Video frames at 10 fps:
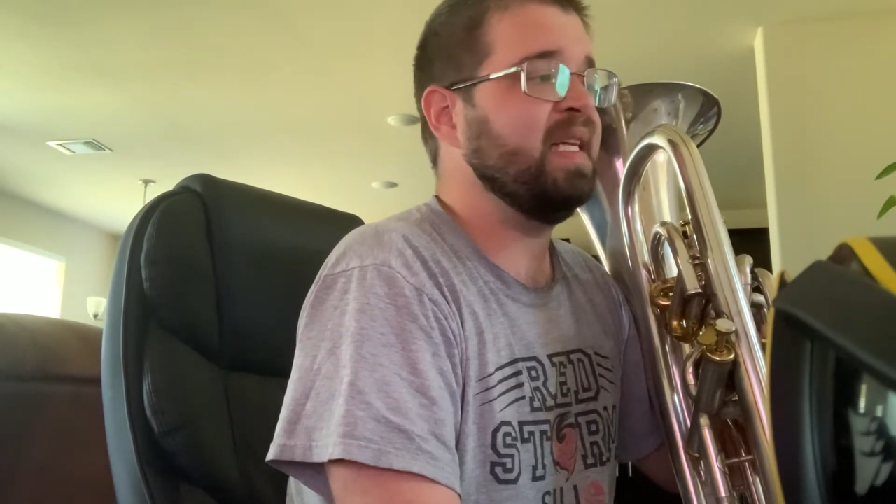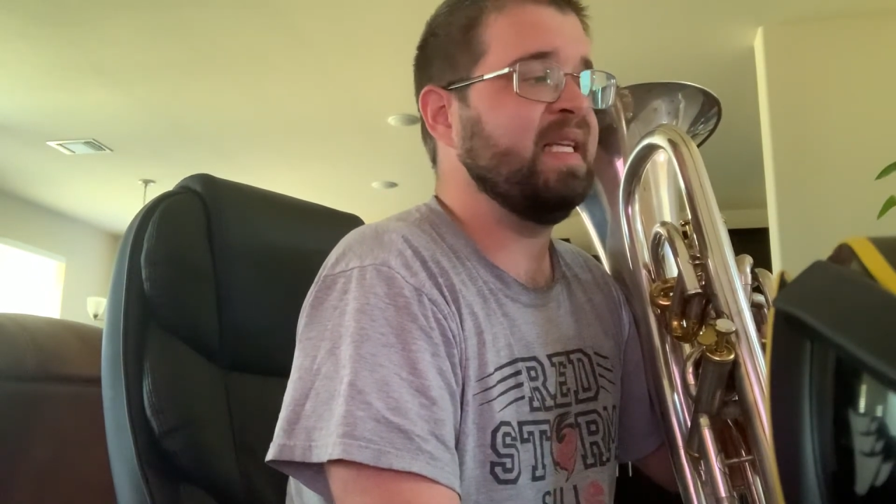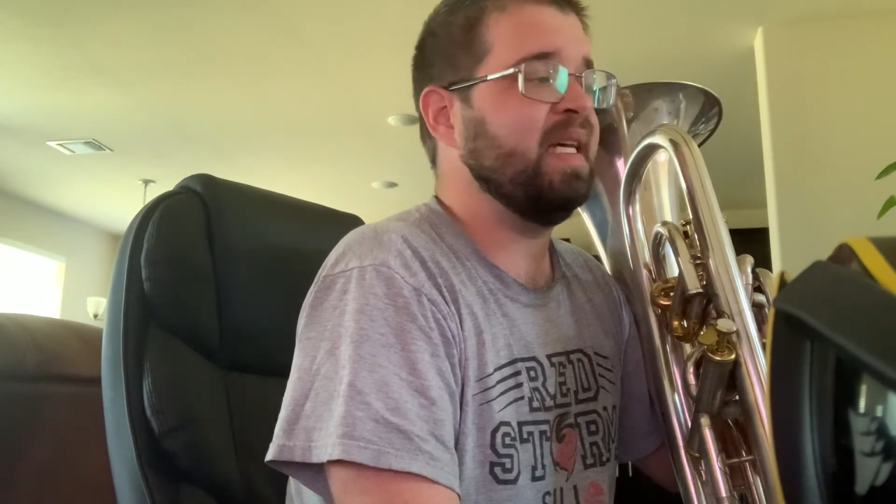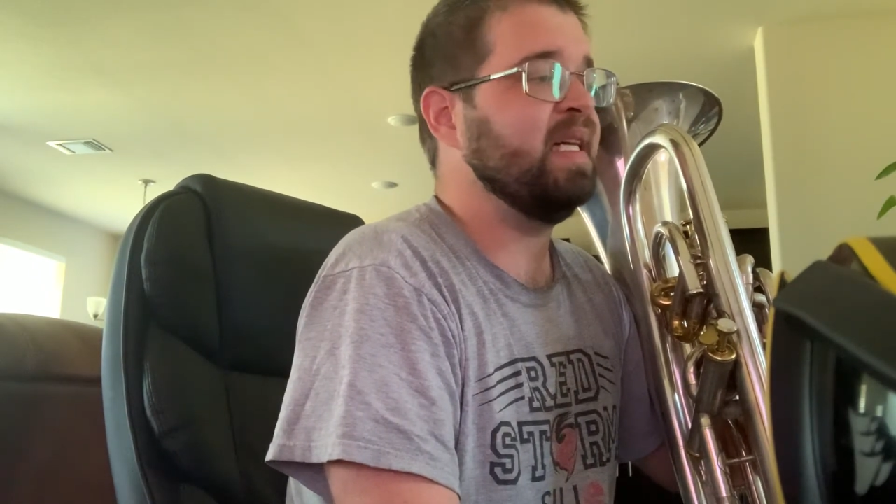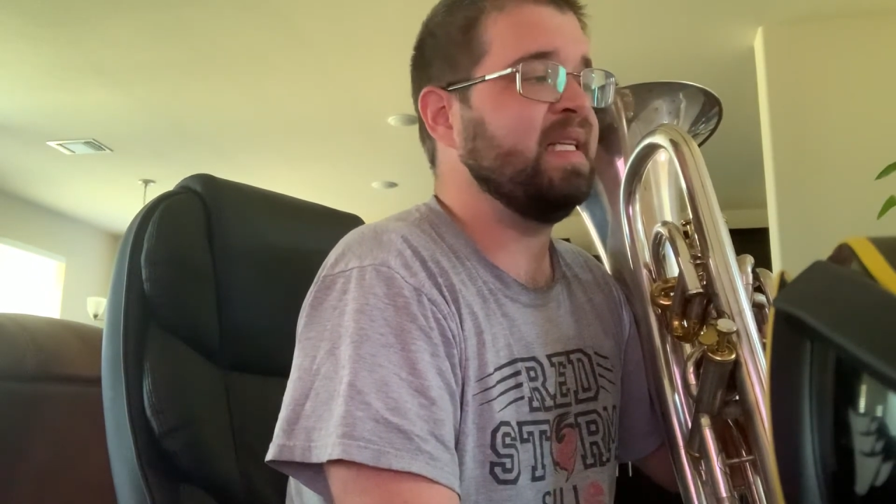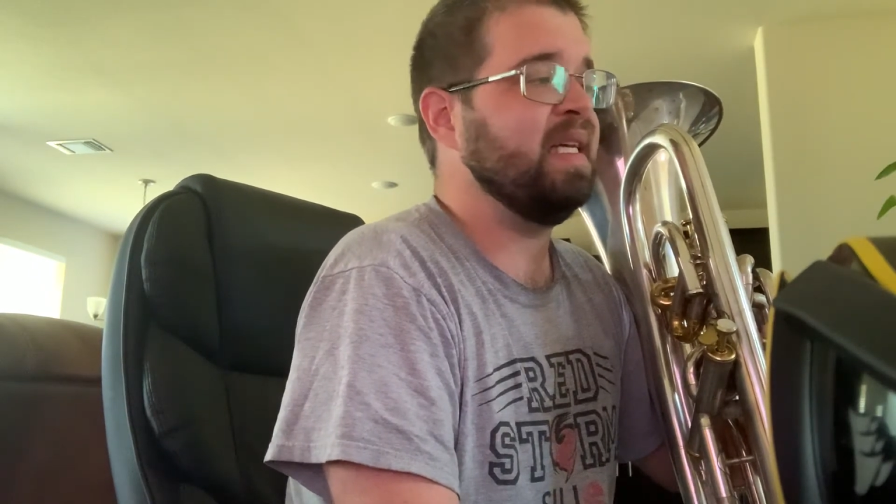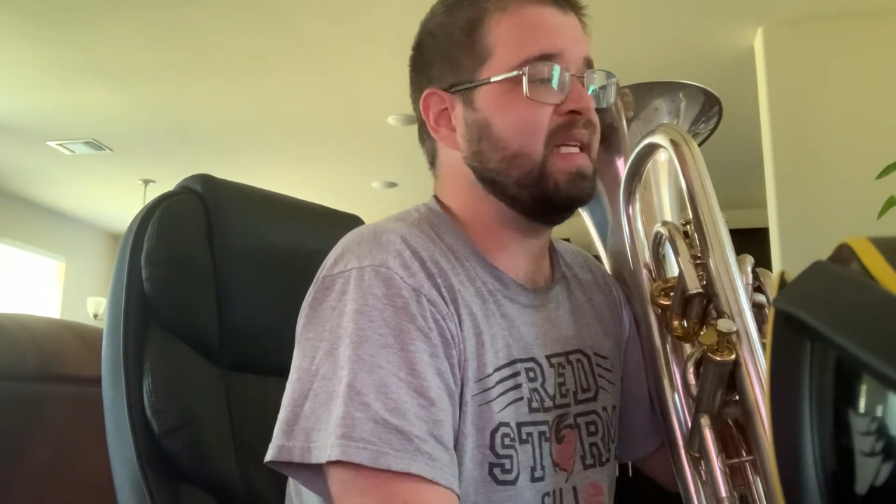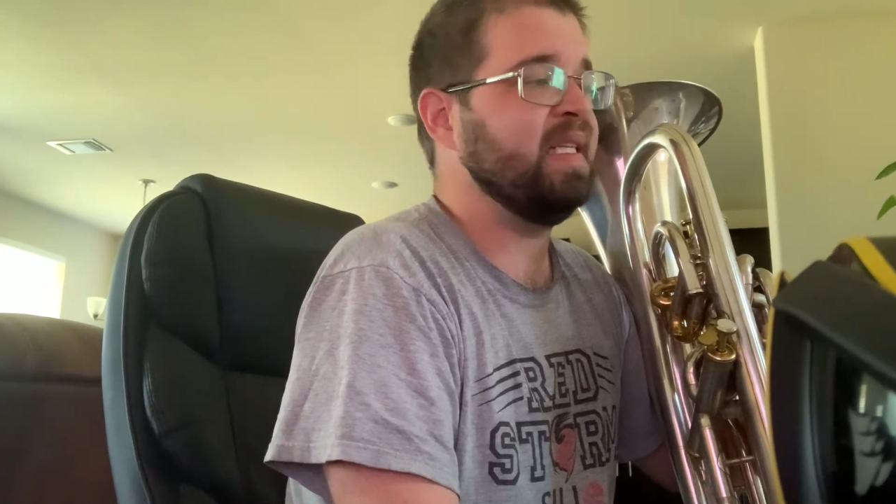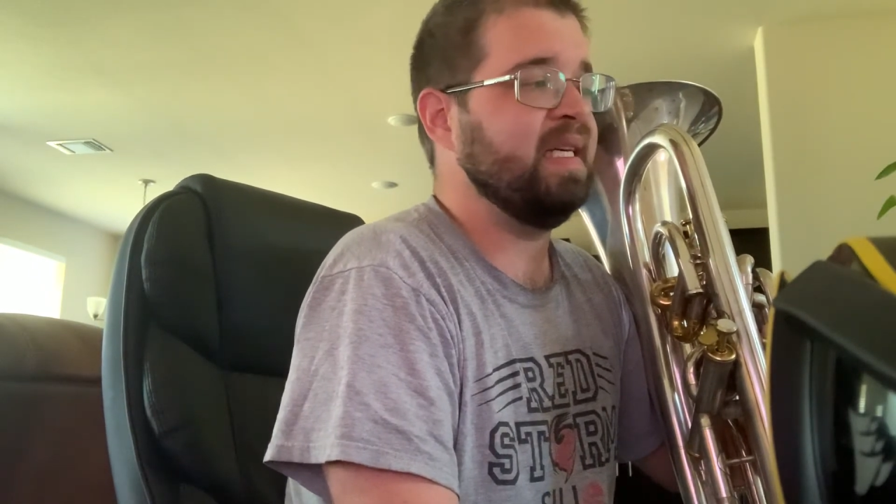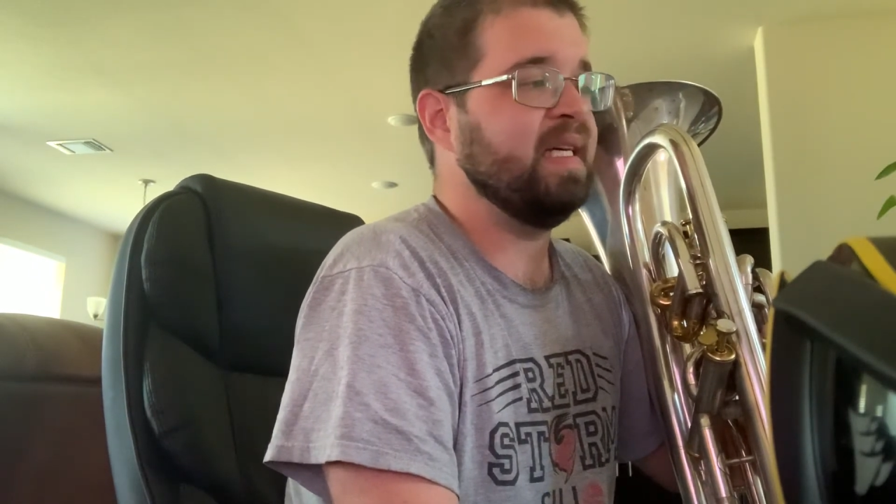dia,
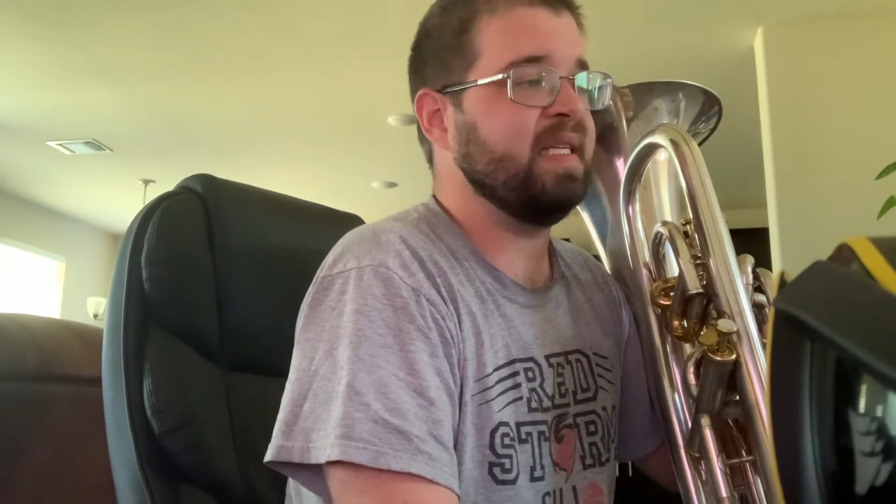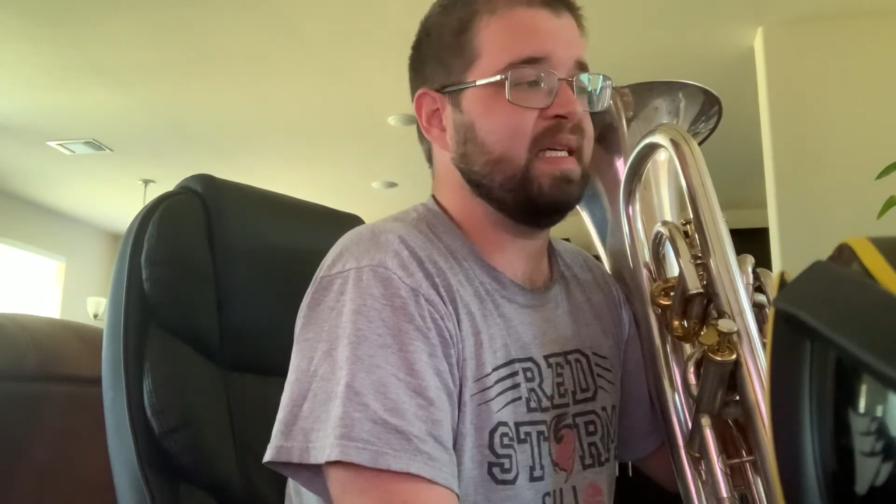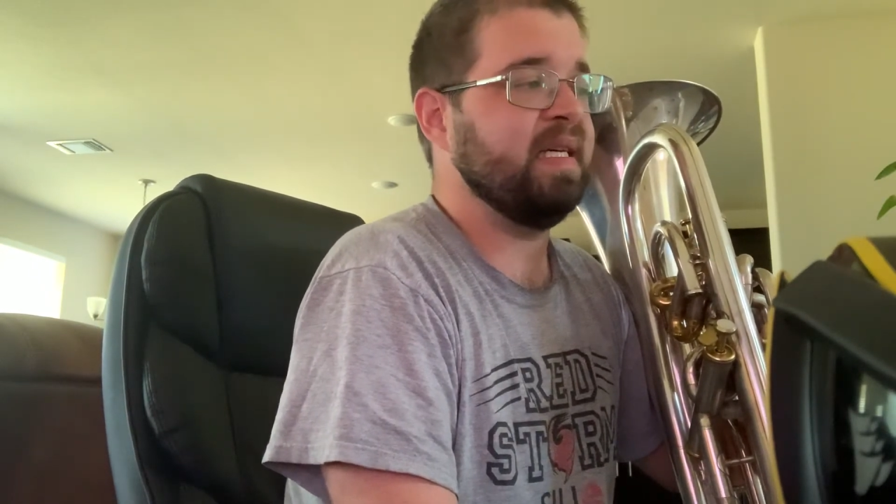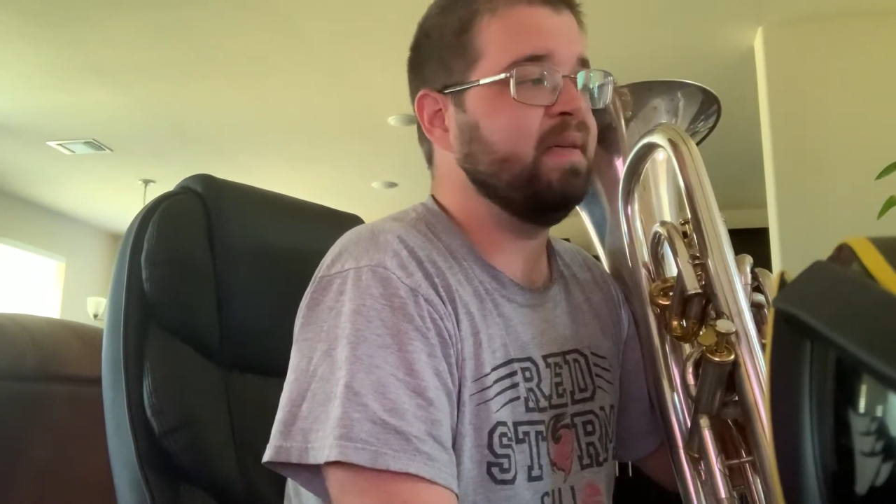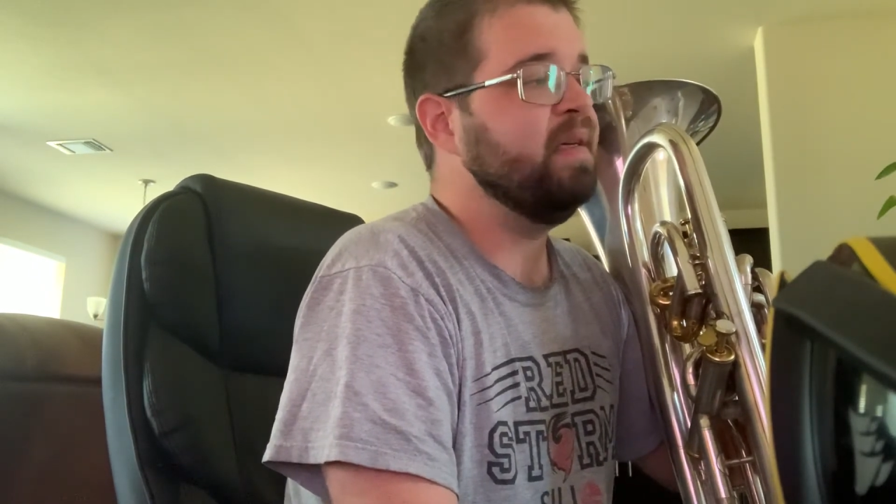dia, dia, da.